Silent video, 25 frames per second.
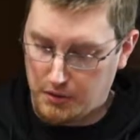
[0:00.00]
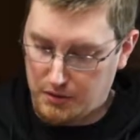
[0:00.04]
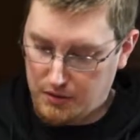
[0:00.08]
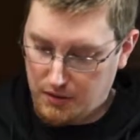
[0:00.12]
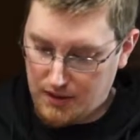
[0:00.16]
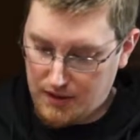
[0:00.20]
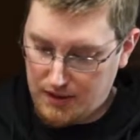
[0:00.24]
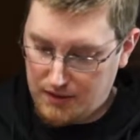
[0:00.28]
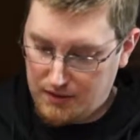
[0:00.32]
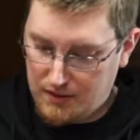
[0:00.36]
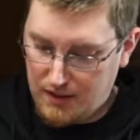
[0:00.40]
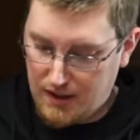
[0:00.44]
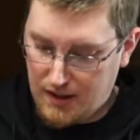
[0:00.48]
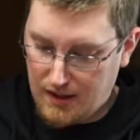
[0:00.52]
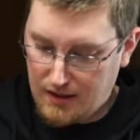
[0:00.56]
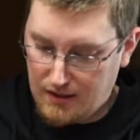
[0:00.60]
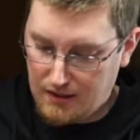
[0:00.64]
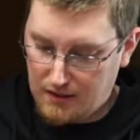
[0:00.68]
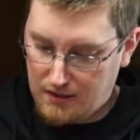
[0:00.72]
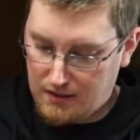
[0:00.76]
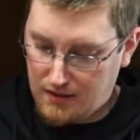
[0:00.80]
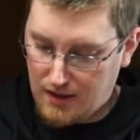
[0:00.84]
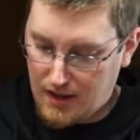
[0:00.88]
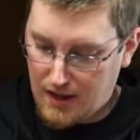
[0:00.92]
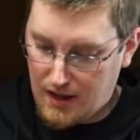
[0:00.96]
So this
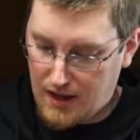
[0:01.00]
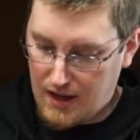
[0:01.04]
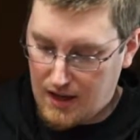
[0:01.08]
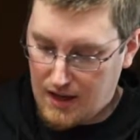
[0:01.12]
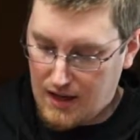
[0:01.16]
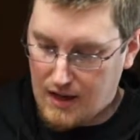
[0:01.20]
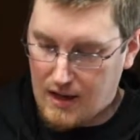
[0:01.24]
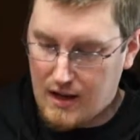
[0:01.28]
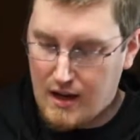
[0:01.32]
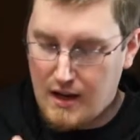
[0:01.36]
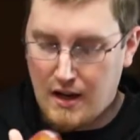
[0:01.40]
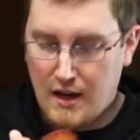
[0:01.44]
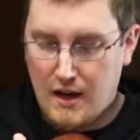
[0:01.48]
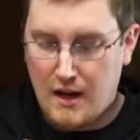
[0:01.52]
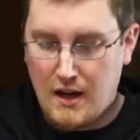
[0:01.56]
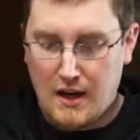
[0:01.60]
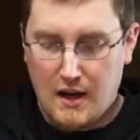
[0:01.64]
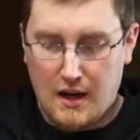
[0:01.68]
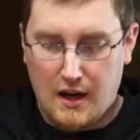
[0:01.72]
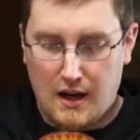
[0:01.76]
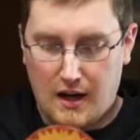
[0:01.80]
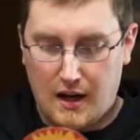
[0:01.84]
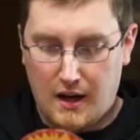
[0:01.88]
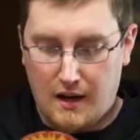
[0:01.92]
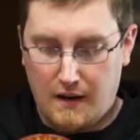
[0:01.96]
is a
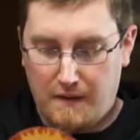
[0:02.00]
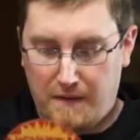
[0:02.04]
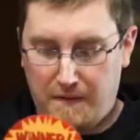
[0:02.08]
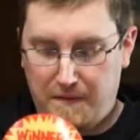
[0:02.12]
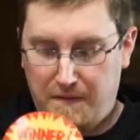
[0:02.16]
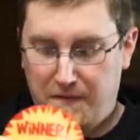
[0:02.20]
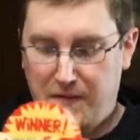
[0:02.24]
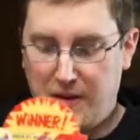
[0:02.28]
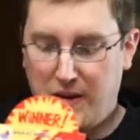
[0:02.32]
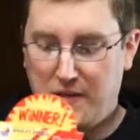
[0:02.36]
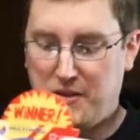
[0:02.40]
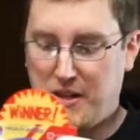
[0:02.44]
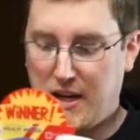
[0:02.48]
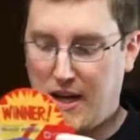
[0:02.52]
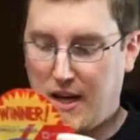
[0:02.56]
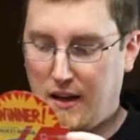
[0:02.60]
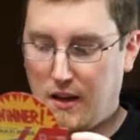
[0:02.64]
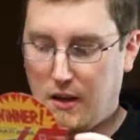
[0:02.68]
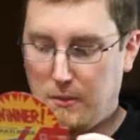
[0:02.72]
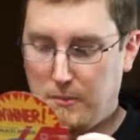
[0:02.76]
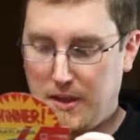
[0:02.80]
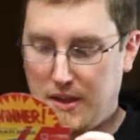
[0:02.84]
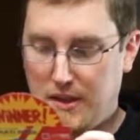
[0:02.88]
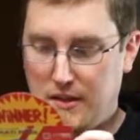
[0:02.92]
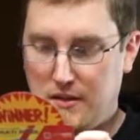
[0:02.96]
Fifth
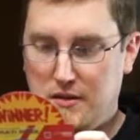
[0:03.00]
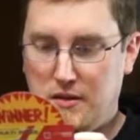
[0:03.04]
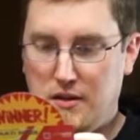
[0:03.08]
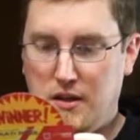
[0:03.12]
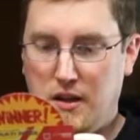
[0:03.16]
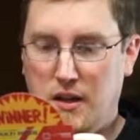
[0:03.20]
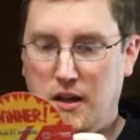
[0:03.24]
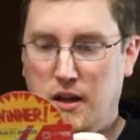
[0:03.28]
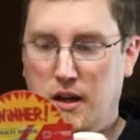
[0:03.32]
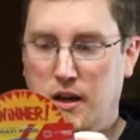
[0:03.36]
Element.